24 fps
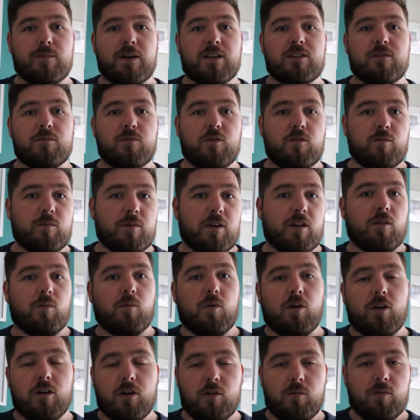Matter movement in the
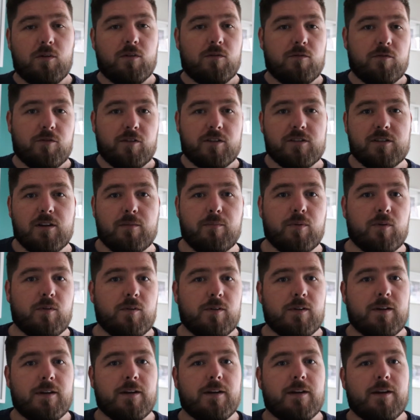wider world, for example.